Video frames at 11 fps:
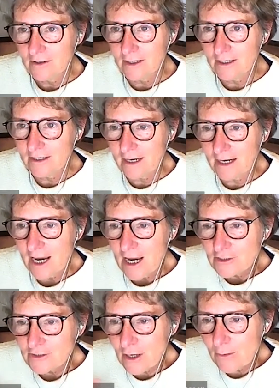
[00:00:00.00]
Right? They,
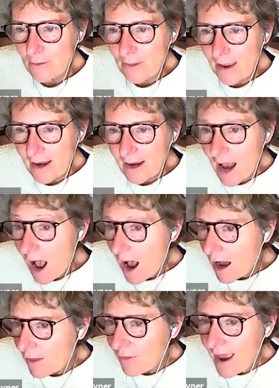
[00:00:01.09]
so they
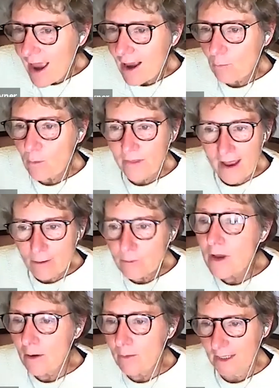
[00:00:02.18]
are there without
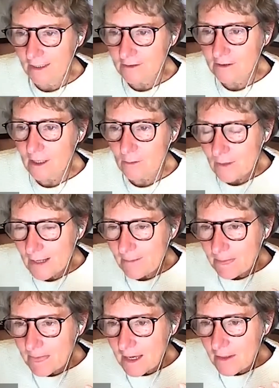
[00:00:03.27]
knowing. So
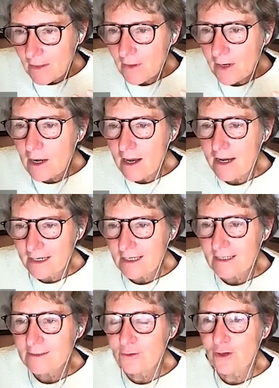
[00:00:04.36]
the
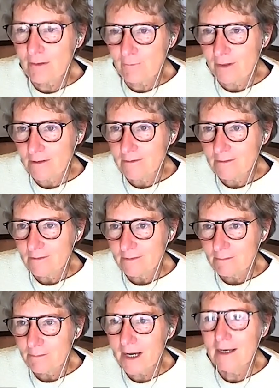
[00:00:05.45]
learning is driven
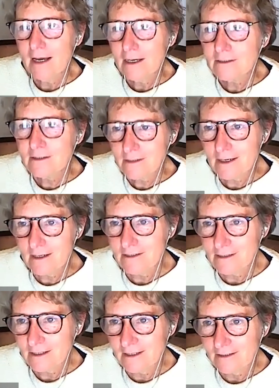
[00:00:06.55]
by
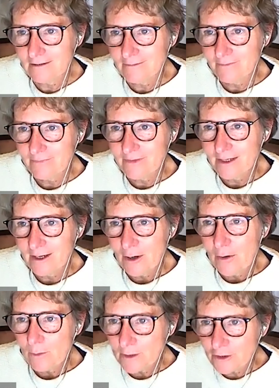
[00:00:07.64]
uncertainty,
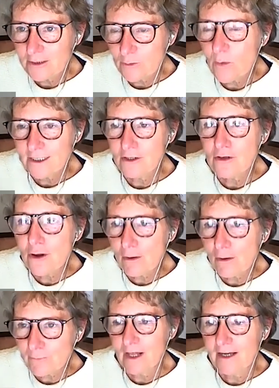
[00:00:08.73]
which is quite a
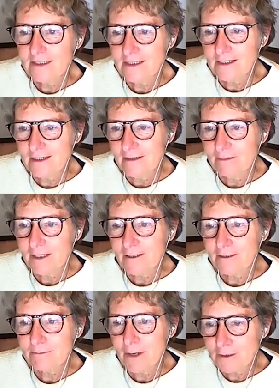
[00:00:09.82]
novel idea
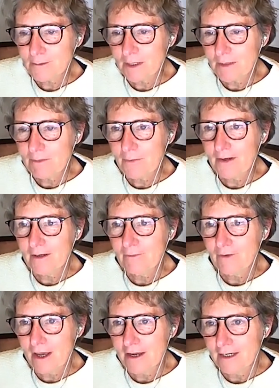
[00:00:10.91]
because most people think of
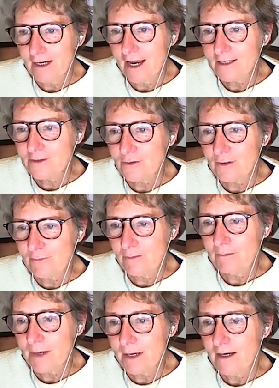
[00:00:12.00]
learning as driven
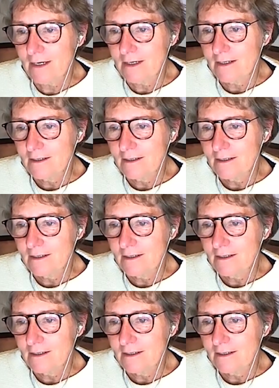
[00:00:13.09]
by